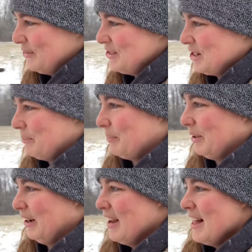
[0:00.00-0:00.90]
and
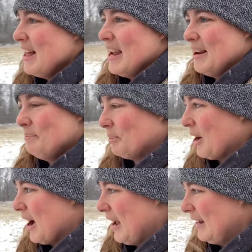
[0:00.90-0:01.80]
chipper and
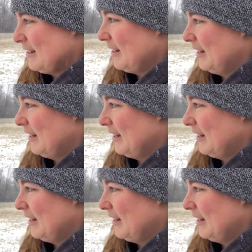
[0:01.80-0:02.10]
bright.